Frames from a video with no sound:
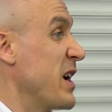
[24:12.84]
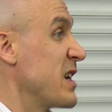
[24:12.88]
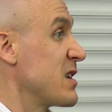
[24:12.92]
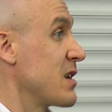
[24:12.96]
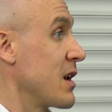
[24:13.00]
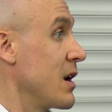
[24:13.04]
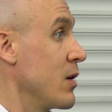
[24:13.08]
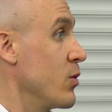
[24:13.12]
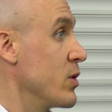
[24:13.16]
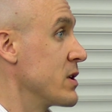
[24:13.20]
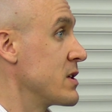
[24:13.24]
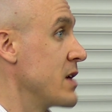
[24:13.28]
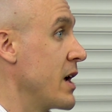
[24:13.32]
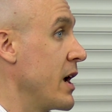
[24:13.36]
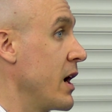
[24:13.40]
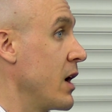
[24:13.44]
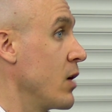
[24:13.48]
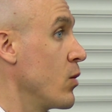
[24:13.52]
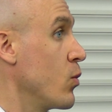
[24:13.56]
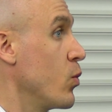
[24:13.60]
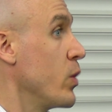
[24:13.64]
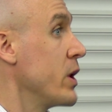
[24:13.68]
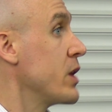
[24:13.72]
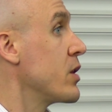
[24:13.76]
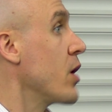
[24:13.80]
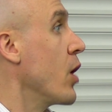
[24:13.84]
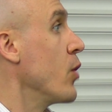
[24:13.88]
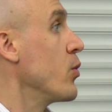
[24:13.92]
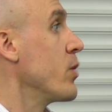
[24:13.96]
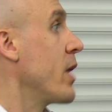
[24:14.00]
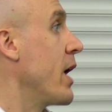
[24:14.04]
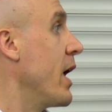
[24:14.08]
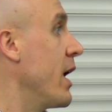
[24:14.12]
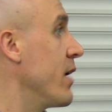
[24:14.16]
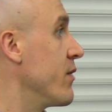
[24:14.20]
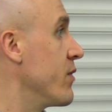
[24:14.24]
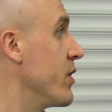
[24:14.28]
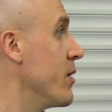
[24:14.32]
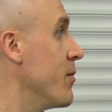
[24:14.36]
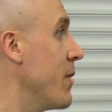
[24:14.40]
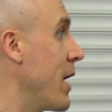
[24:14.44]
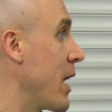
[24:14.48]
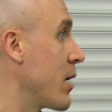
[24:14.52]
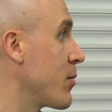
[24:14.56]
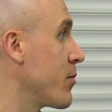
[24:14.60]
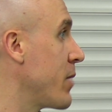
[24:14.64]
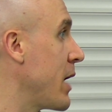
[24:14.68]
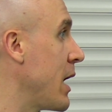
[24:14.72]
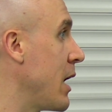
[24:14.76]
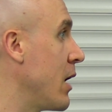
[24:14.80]
basically we're saying we don't have the
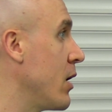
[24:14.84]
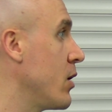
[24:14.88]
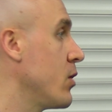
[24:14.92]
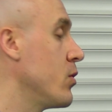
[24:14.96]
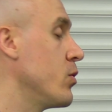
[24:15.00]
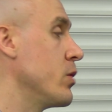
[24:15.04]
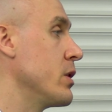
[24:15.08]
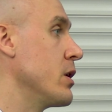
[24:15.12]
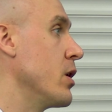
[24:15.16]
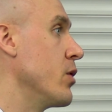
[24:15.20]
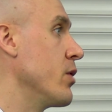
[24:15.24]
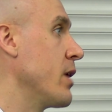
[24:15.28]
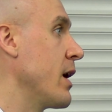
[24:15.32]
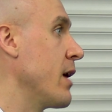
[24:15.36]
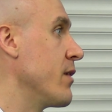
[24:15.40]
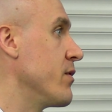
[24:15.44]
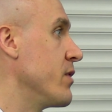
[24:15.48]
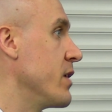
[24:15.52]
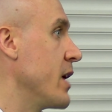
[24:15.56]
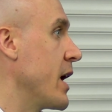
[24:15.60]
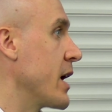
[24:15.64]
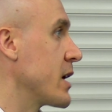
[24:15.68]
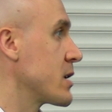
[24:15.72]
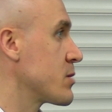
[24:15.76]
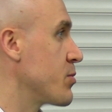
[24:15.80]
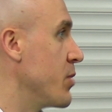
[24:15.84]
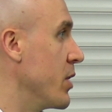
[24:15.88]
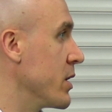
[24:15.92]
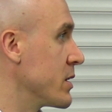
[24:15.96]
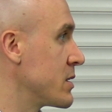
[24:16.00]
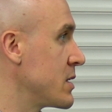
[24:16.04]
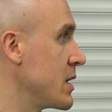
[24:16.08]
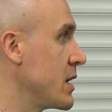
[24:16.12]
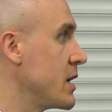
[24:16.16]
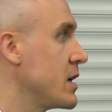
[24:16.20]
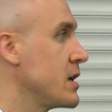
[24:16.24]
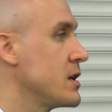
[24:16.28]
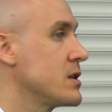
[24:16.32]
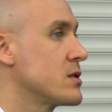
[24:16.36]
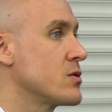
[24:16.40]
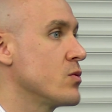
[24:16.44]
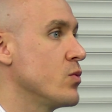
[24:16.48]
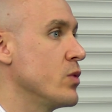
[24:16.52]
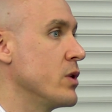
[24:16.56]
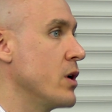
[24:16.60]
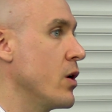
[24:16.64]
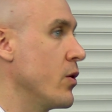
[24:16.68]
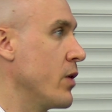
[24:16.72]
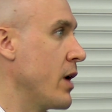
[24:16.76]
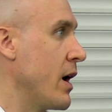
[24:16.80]
manpower, we don't have the expertise,
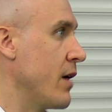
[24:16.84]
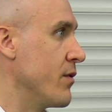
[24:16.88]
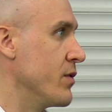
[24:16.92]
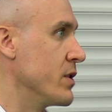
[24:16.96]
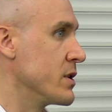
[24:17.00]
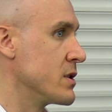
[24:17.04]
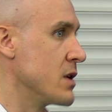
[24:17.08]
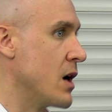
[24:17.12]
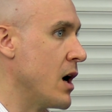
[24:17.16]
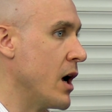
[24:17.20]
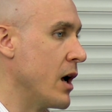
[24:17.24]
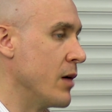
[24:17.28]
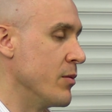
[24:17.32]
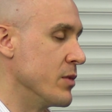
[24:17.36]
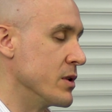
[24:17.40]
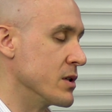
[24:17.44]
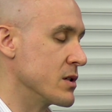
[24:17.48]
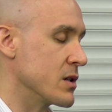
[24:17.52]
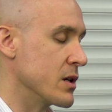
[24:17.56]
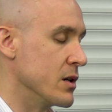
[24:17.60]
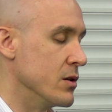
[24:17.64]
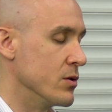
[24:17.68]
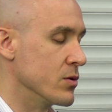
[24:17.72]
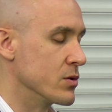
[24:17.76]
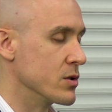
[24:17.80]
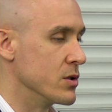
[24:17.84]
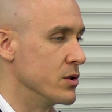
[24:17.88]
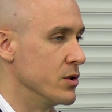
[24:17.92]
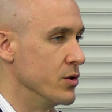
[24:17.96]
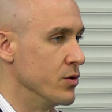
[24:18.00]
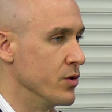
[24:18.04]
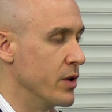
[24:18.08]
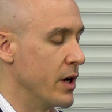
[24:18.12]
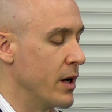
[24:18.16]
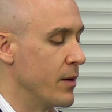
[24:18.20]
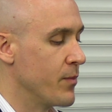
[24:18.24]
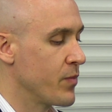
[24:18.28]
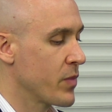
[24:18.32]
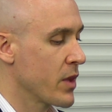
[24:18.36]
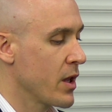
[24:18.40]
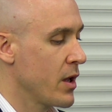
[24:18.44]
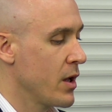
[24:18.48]
we don't have the time and skill to do that.